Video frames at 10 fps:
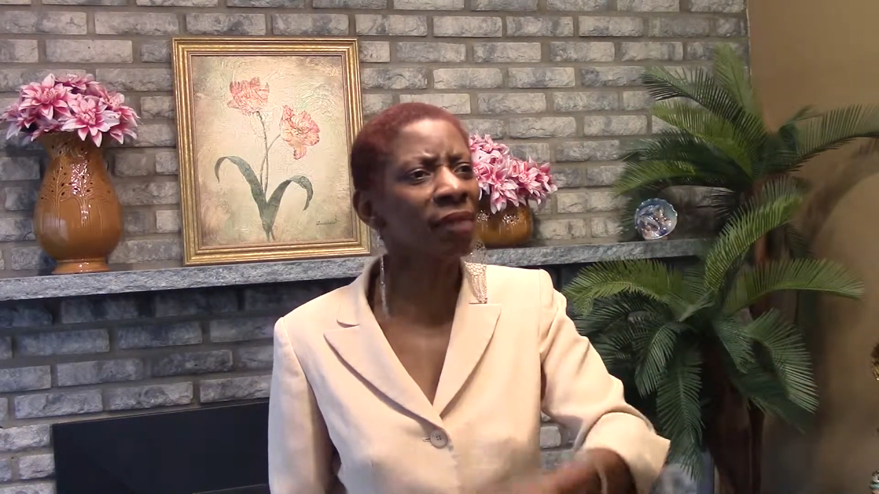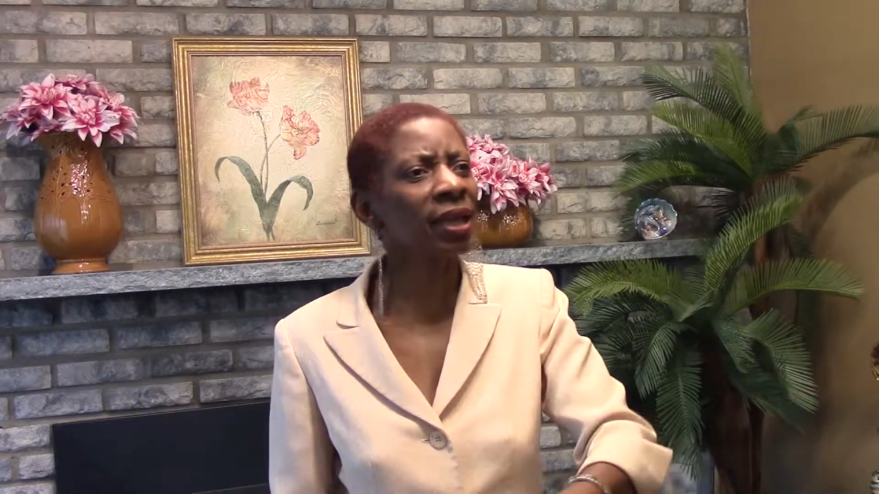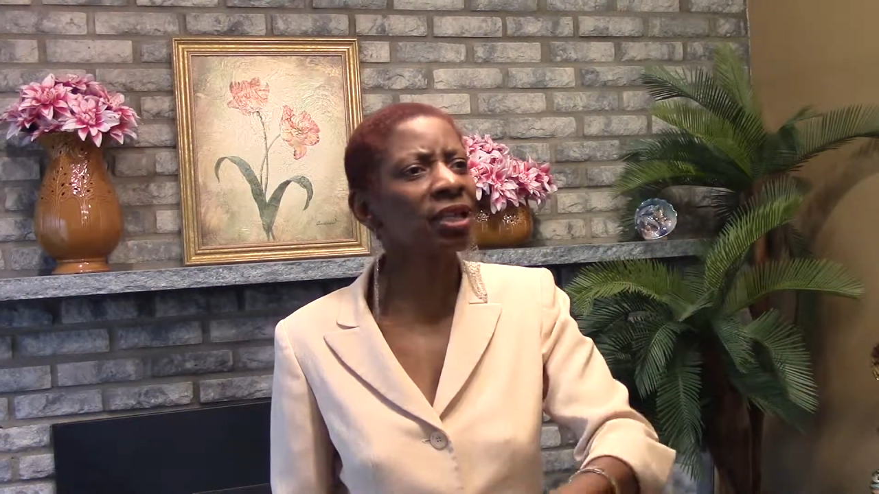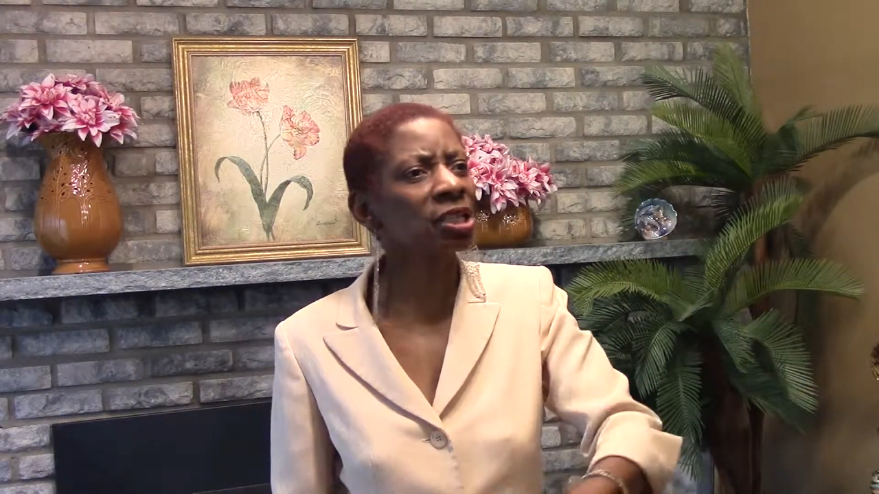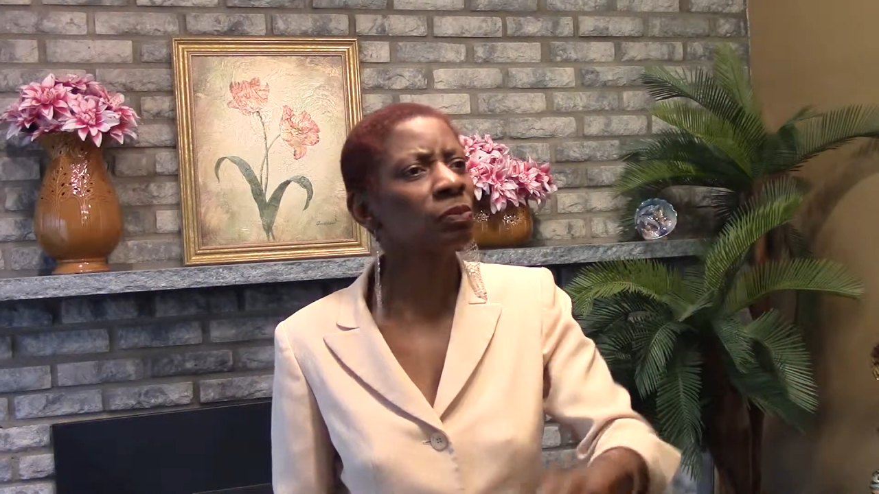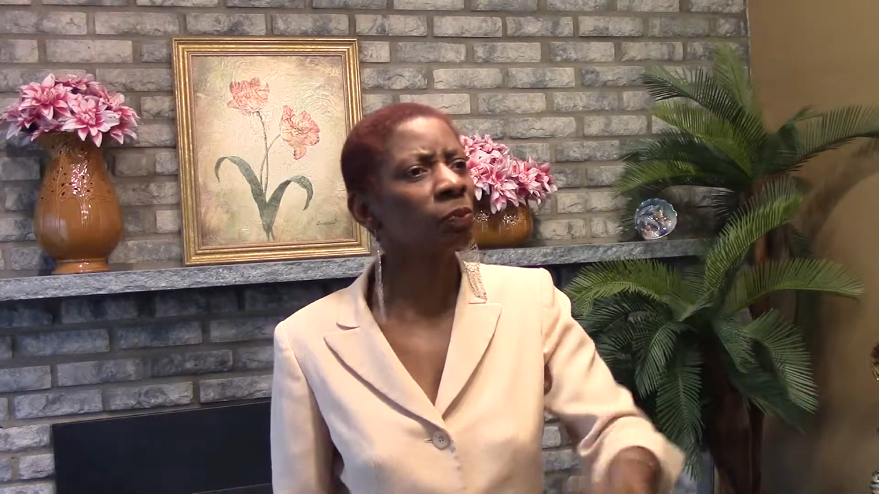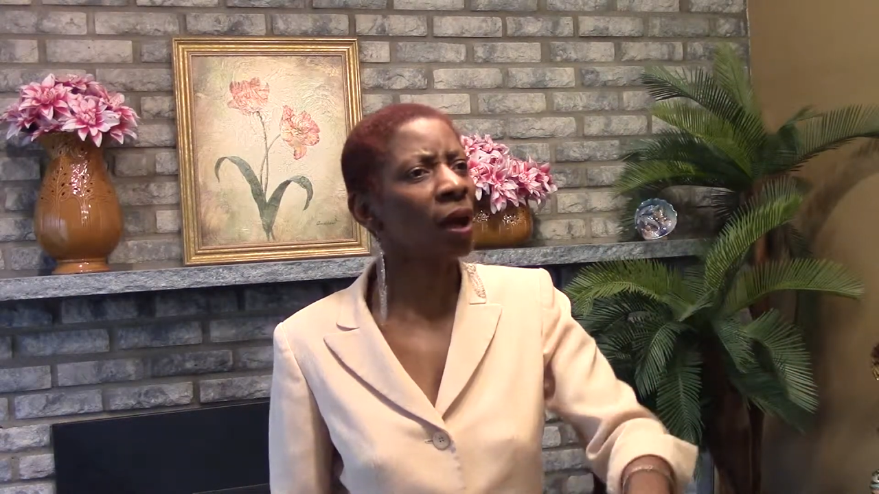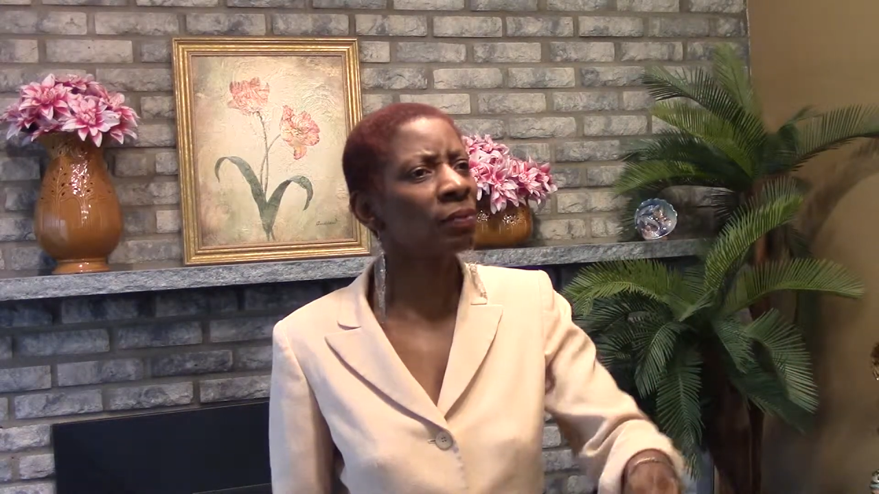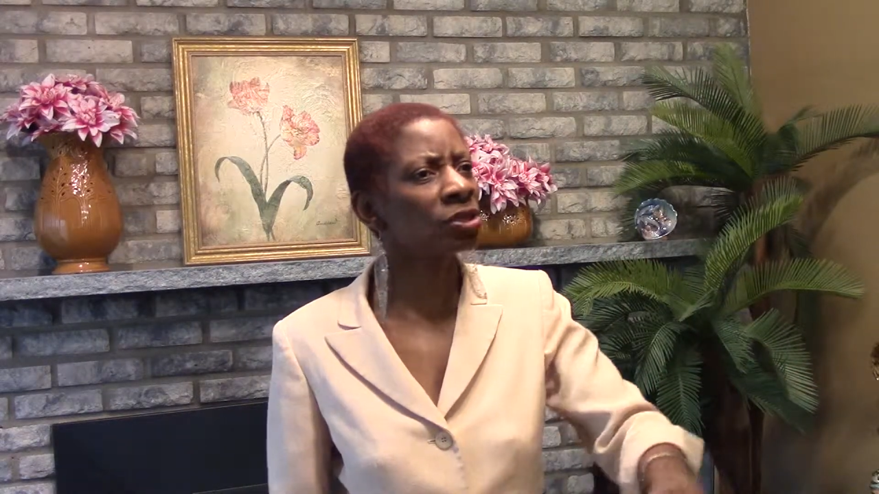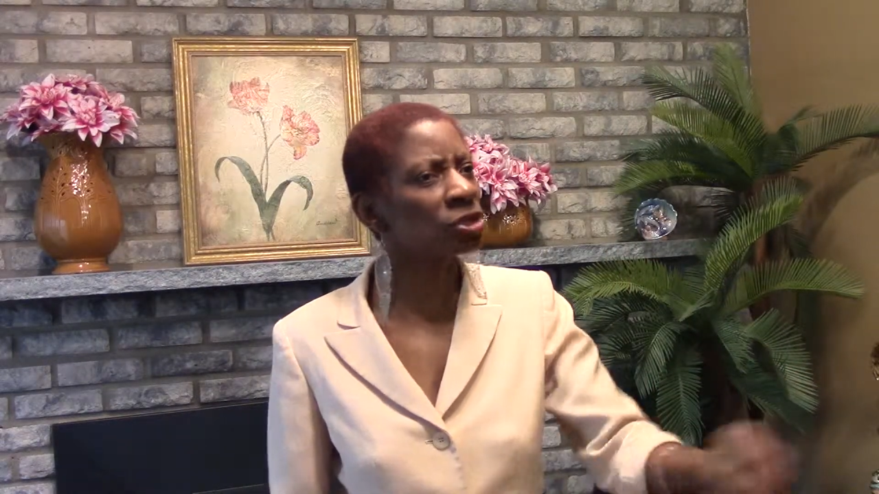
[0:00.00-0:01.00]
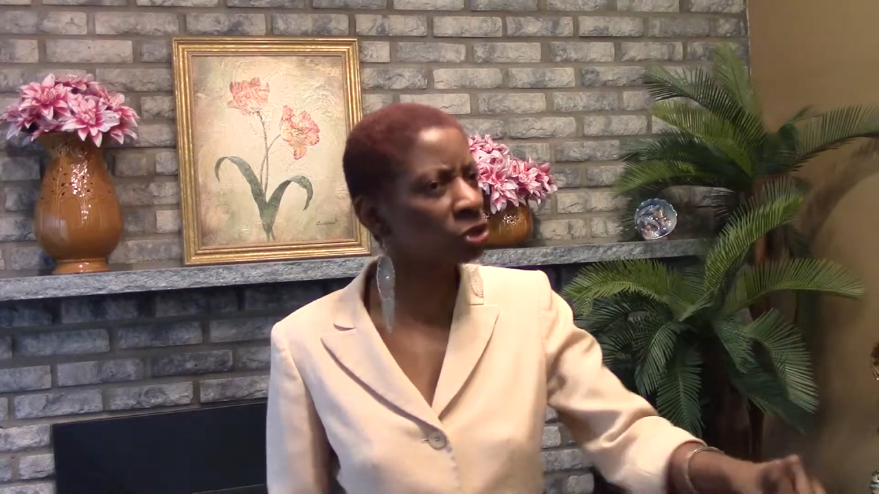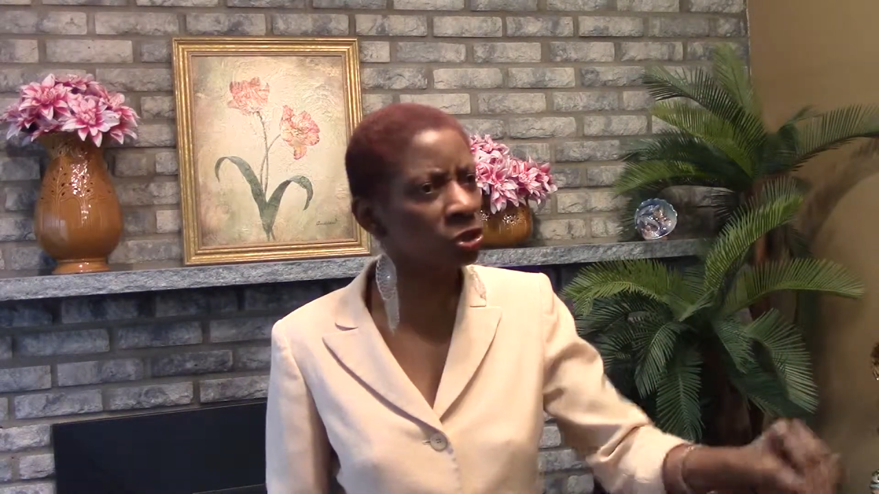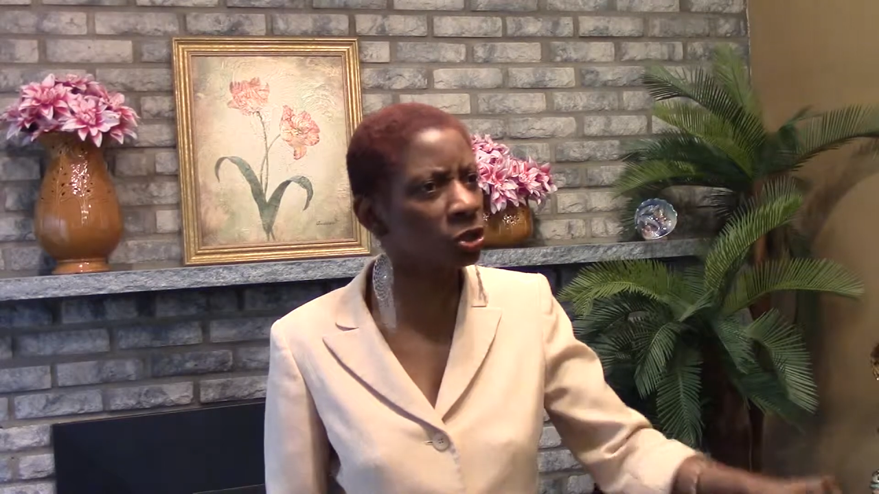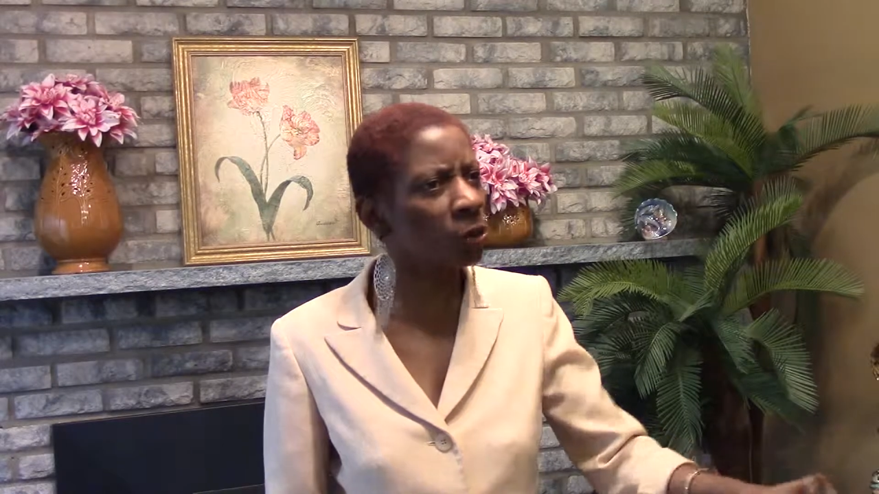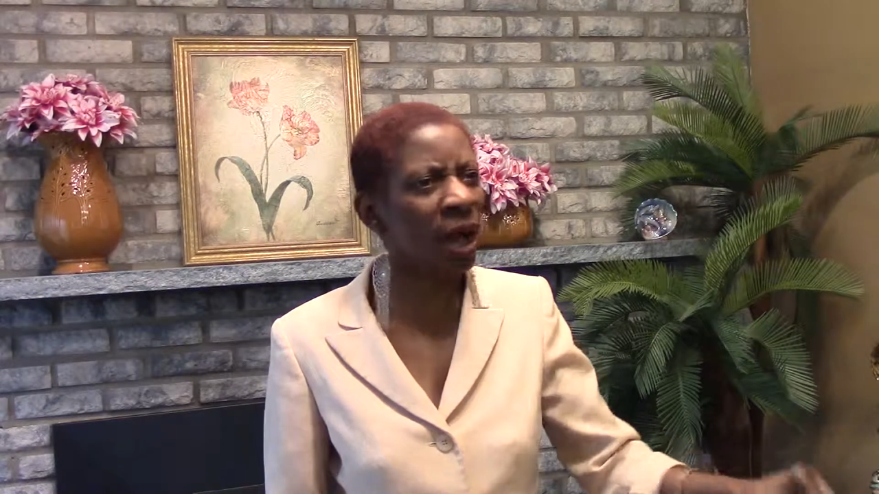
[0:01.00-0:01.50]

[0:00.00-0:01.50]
made this promise to you,